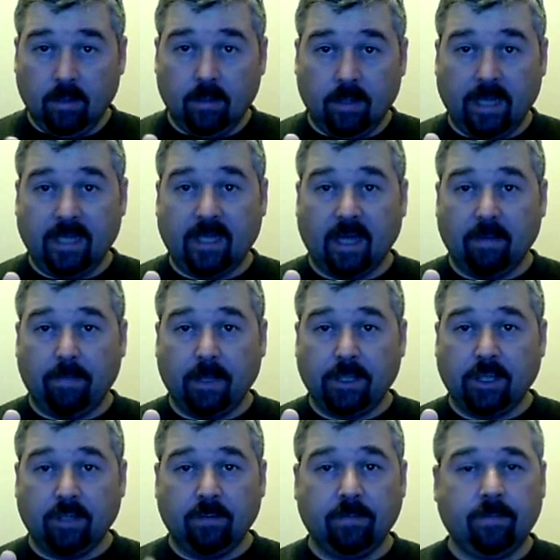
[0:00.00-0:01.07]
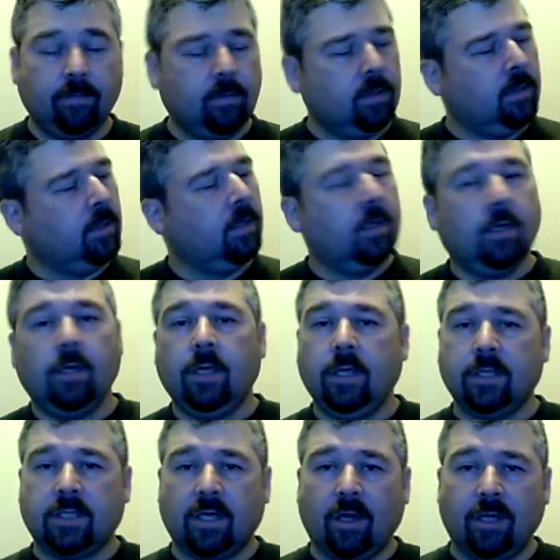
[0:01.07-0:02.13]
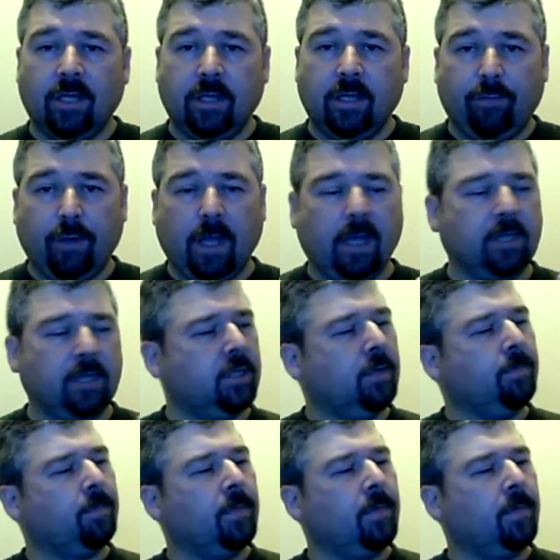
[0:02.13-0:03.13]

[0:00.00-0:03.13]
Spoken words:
Like that picture? Here's the gun in the flesh.